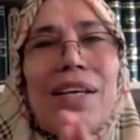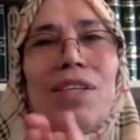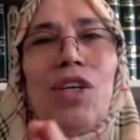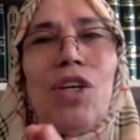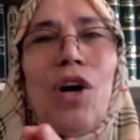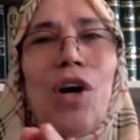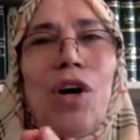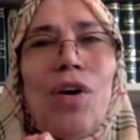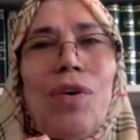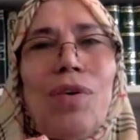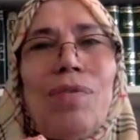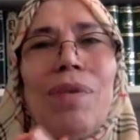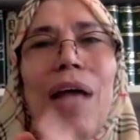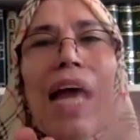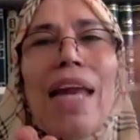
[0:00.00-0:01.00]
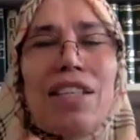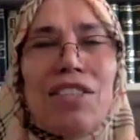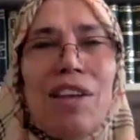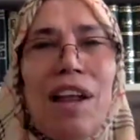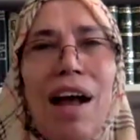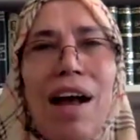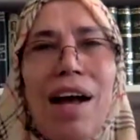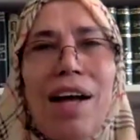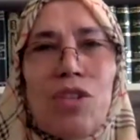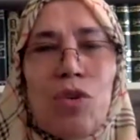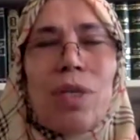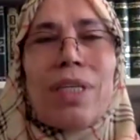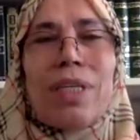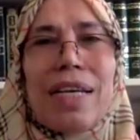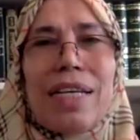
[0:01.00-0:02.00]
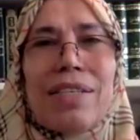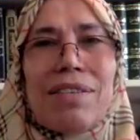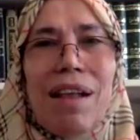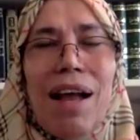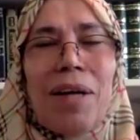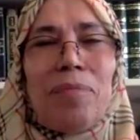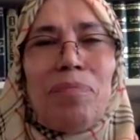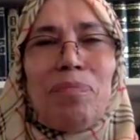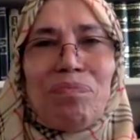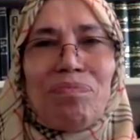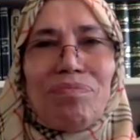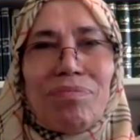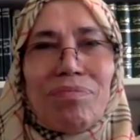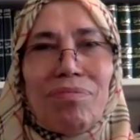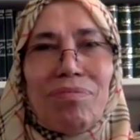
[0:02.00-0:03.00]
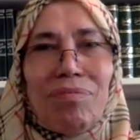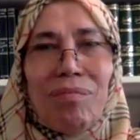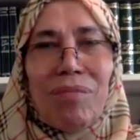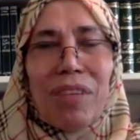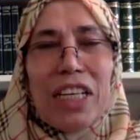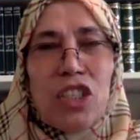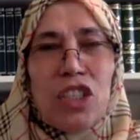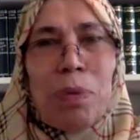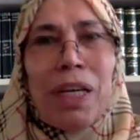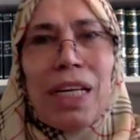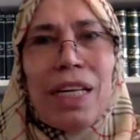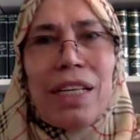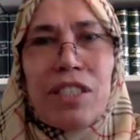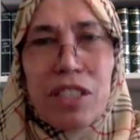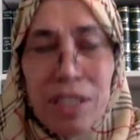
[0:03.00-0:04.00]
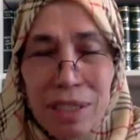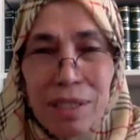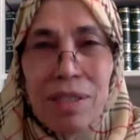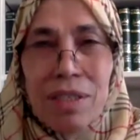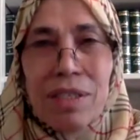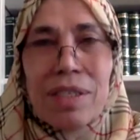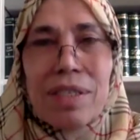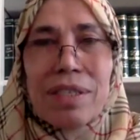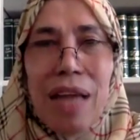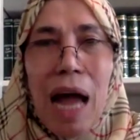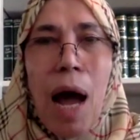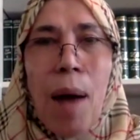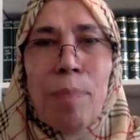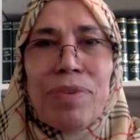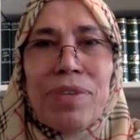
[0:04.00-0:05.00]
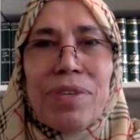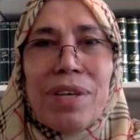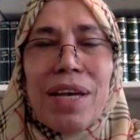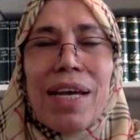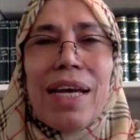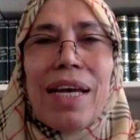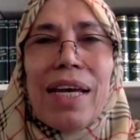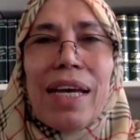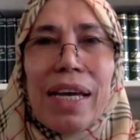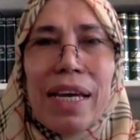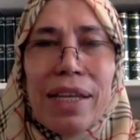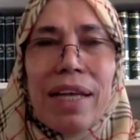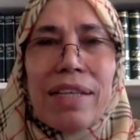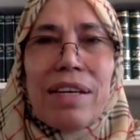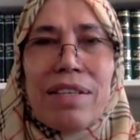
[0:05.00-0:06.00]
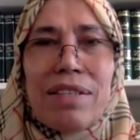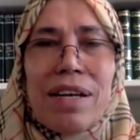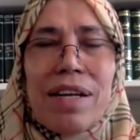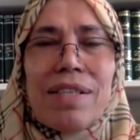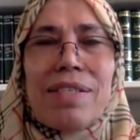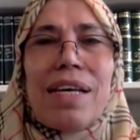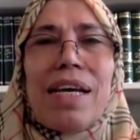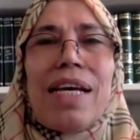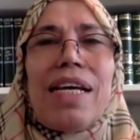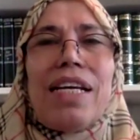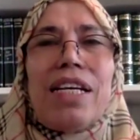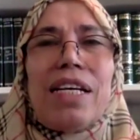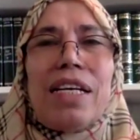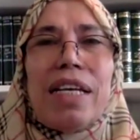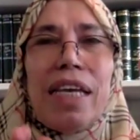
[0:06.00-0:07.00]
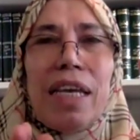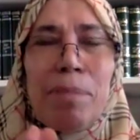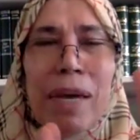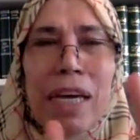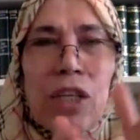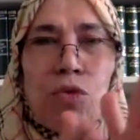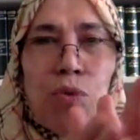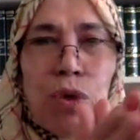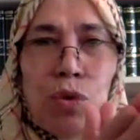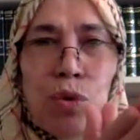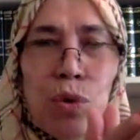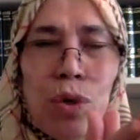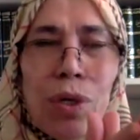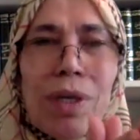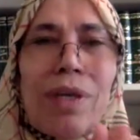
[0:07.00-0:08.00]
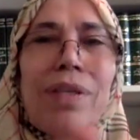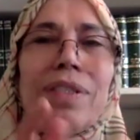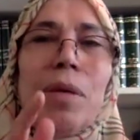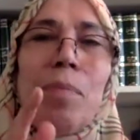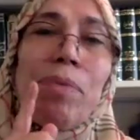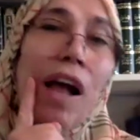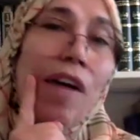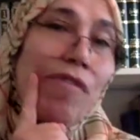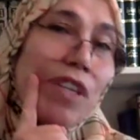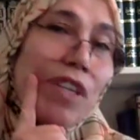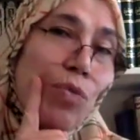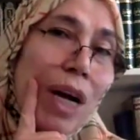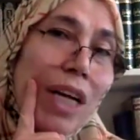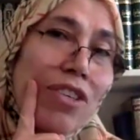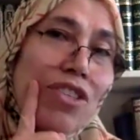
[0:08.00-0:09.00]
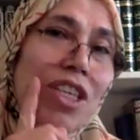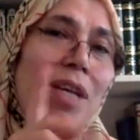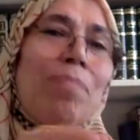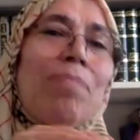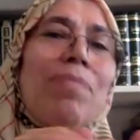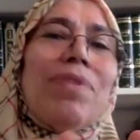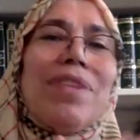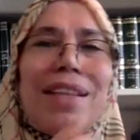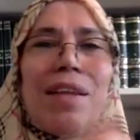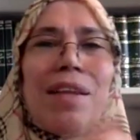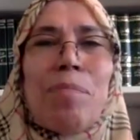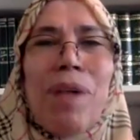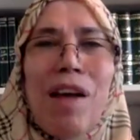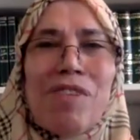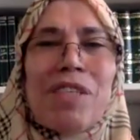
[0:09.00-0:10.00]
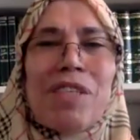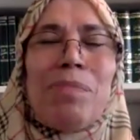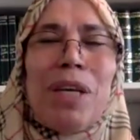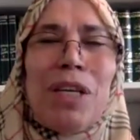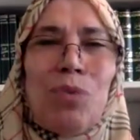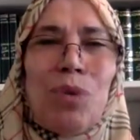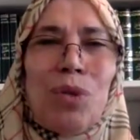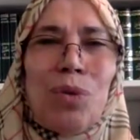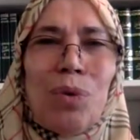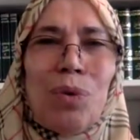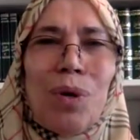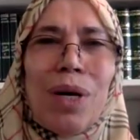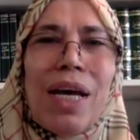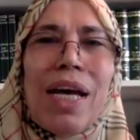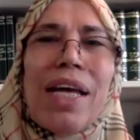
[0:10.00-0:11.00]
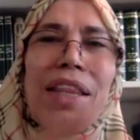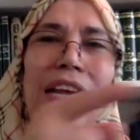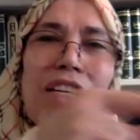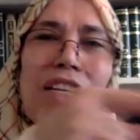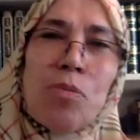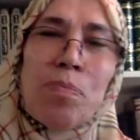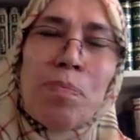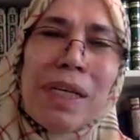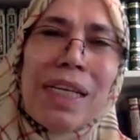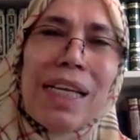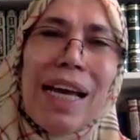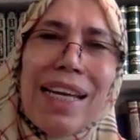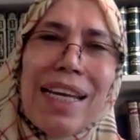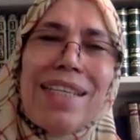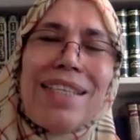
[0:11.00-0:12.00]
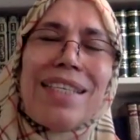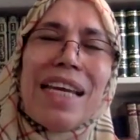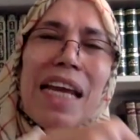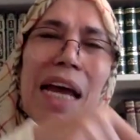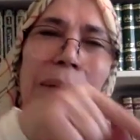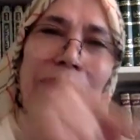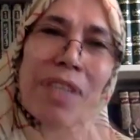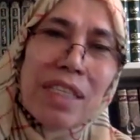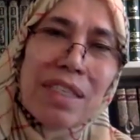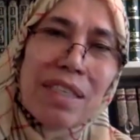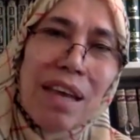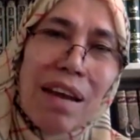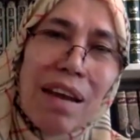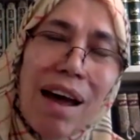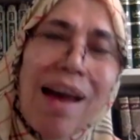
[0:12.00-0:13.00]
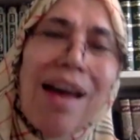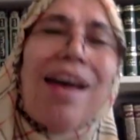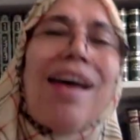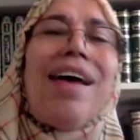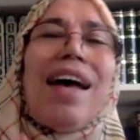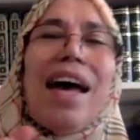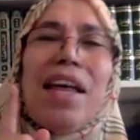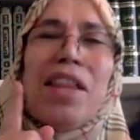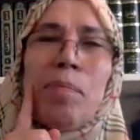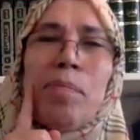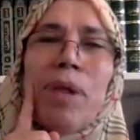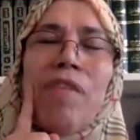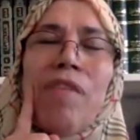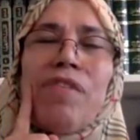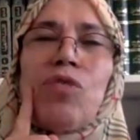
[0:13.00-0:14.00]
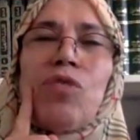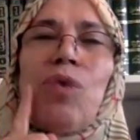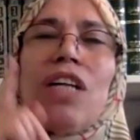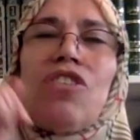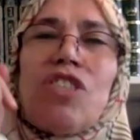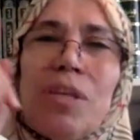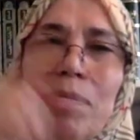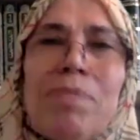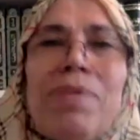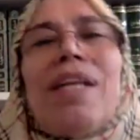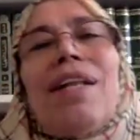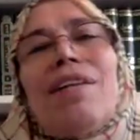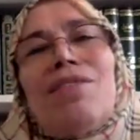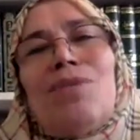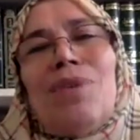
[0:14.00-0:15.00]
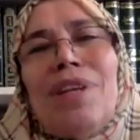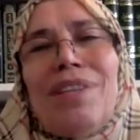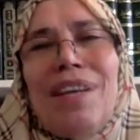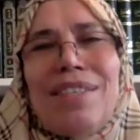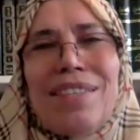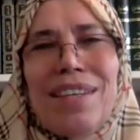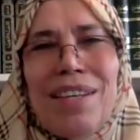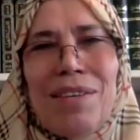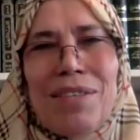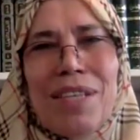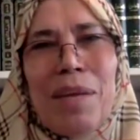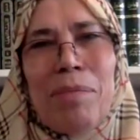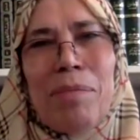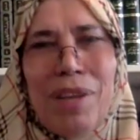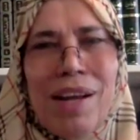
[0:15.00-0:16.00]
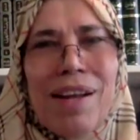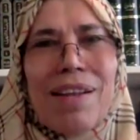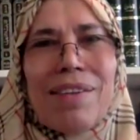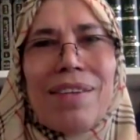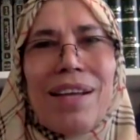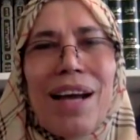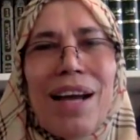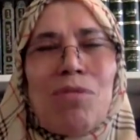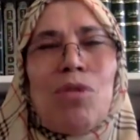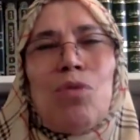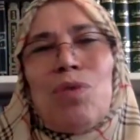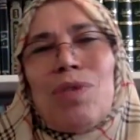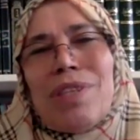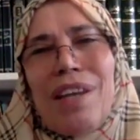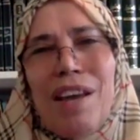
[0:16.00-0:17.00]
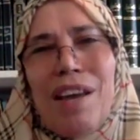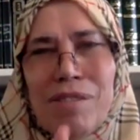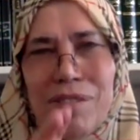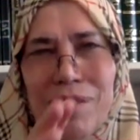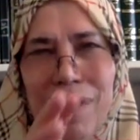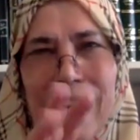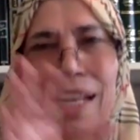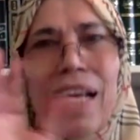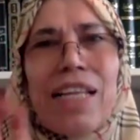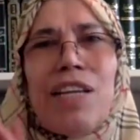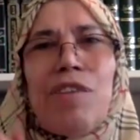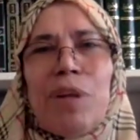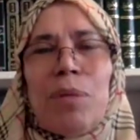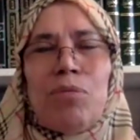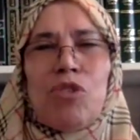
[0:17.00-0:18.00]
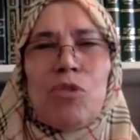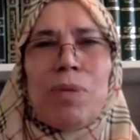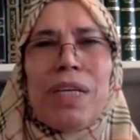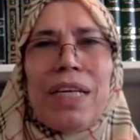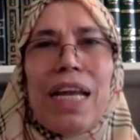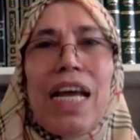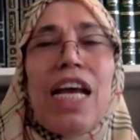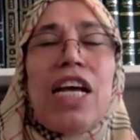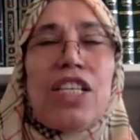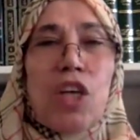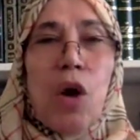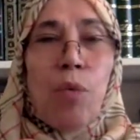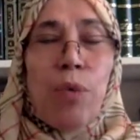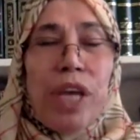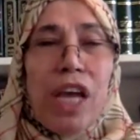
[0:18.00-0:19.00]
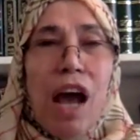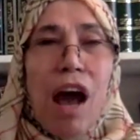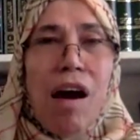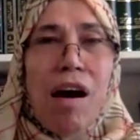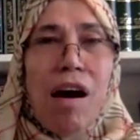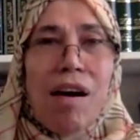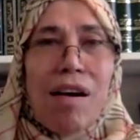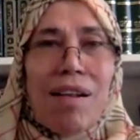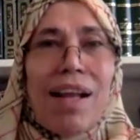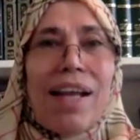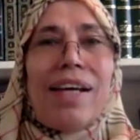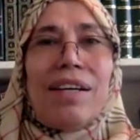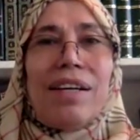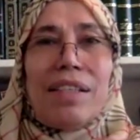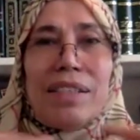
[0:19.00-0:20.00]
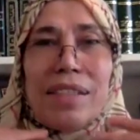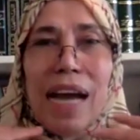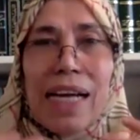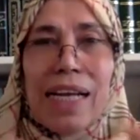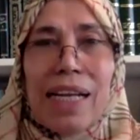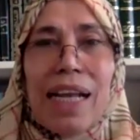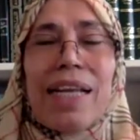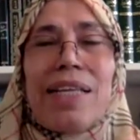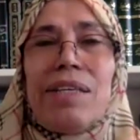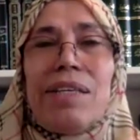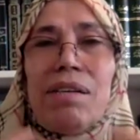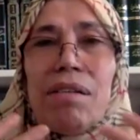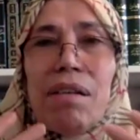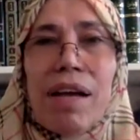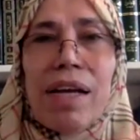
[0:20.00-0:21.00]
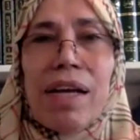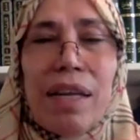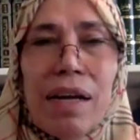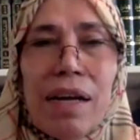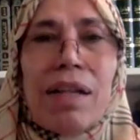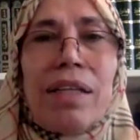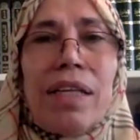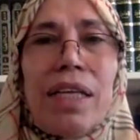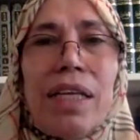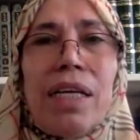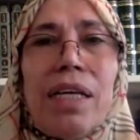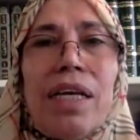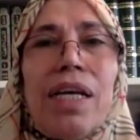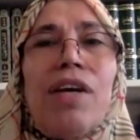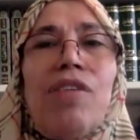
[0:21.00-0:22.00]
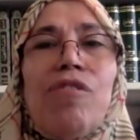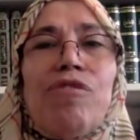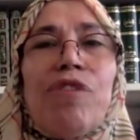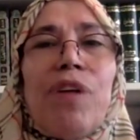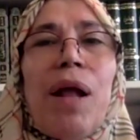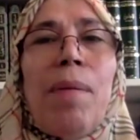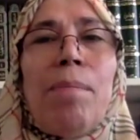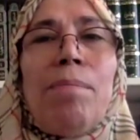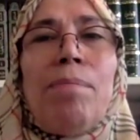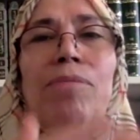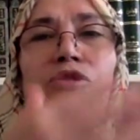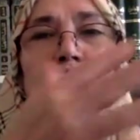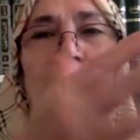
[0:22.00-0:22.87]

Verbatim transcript: you know, Al Isra, during the Isra, Jibril stopped in the desert. He made wudu. The Prophet watched him. Then the Prophet made wudu. Then Jibril alayhi salam did salah and the Prophet watched him. Then Rasulullah learned how to do salah directly from Jibreel. So we are directly re- learning from